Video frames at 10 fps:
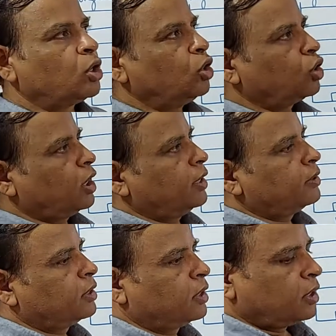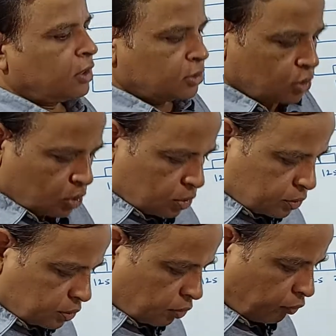Okay, so
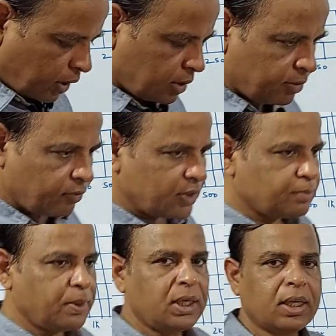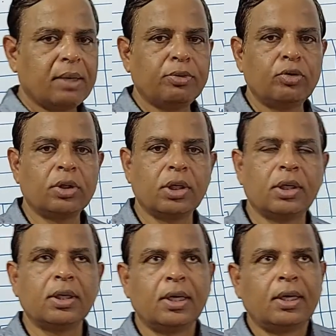whenever we speak about
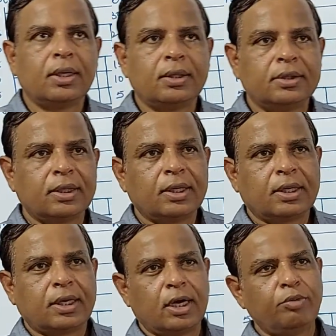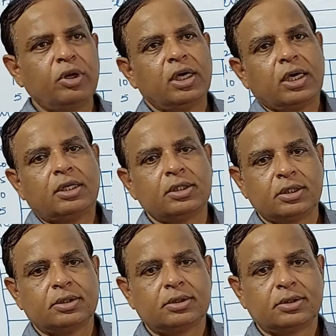the
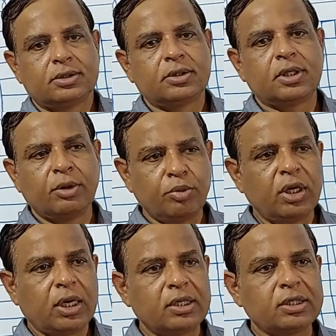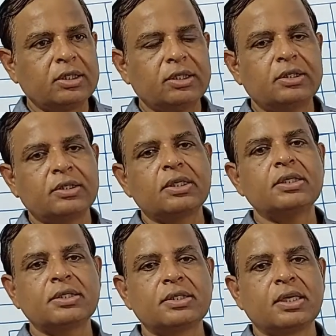communication in the
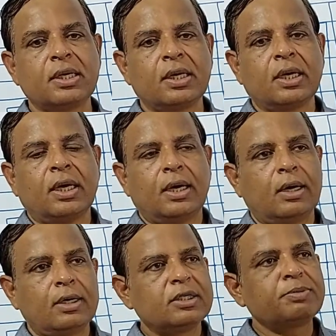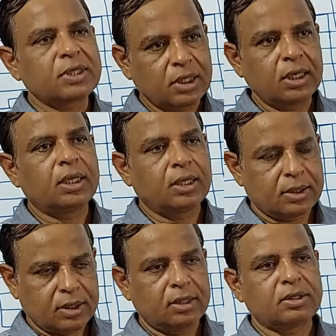sense, especially,
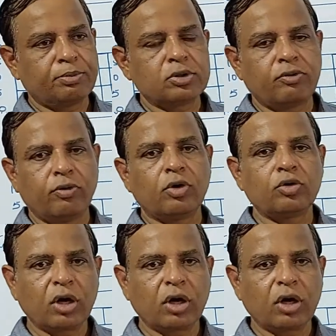see, suppose if we want to